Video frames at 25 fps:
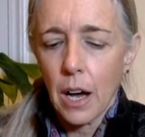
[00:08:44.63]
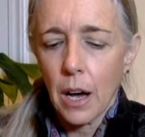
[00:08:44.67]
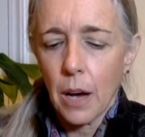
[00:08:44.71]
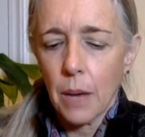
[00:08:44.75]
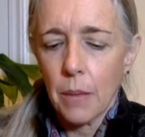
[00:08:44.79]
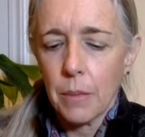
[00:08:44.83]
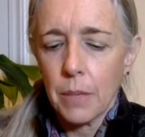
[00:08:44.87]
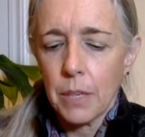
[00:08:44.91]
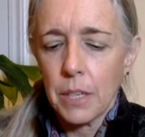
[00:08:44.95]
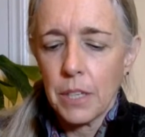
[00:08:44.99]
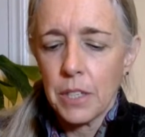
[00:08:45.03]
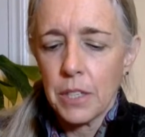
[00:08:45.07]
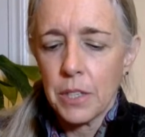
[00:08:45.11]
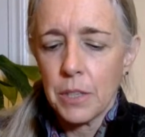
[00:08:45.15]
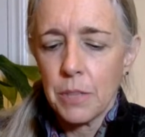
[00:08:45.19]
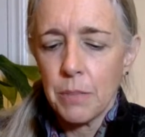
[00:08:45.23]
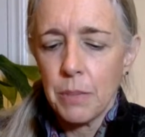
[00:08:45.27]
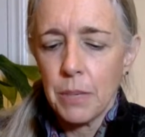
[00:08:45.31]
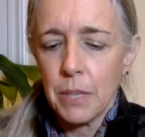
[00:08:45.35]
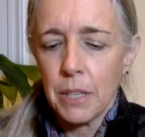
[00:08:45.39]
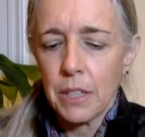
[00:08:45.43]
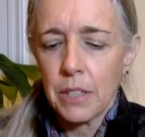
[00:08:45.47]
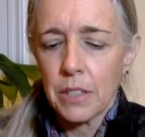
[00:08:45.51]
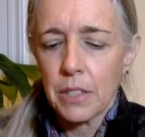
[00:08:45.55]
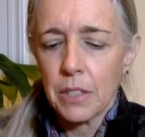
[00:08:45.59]
he
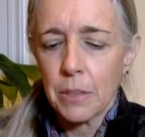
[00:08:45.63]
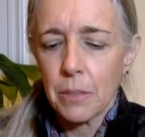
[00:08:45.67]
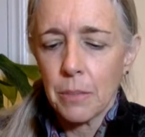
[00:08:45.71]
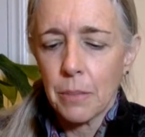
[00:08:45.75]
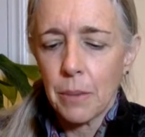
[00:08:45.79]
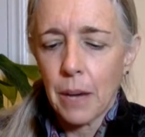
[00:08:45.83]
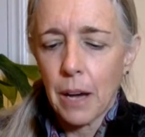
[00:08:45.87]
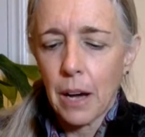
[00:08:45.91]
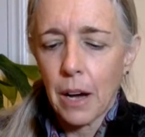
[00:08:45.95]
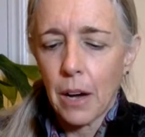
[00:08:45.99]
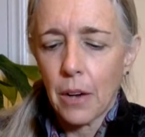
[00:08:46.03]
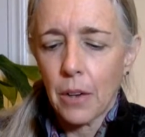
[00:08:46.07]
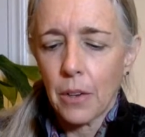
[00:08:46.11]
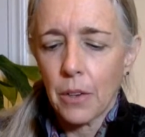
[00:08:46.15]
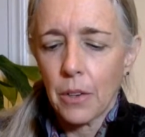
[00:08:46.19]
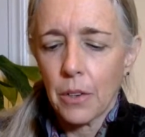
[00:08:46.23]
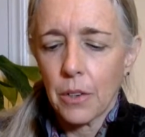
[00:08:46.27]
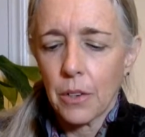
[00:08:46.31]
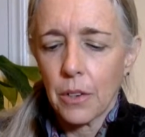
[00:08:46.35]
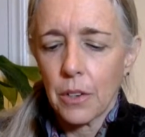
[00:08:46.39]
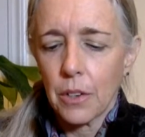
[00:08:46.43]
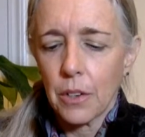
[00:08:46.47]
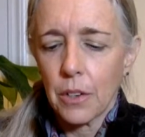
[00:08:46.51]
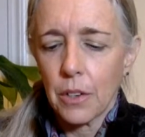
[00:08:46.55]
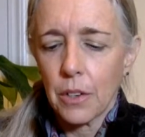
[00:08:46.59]
speaks about
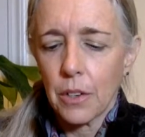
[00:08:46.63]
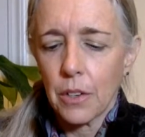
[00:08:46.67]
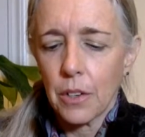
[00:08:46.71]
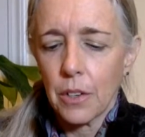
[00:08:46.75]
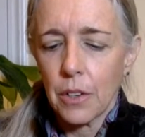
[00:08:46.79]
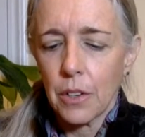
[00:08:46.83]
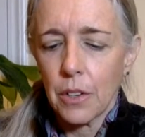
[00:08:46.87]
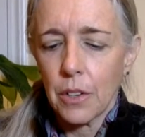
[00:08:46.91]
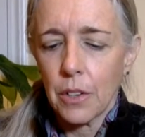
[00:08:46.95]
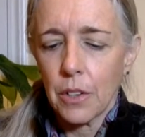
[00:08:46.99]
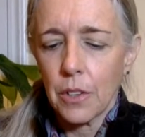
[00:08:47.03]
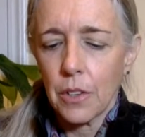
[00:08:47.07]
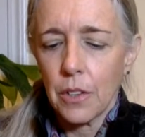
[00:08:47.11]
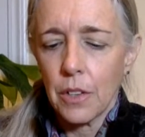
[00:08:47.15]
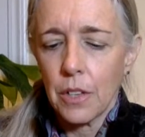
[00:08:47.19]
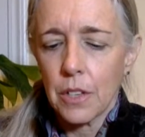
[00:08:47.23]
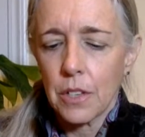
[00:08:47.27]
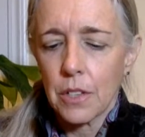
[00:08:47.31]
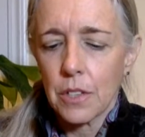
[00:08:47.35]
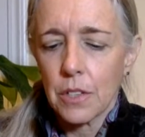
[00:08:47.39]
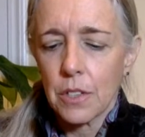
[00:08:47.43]
this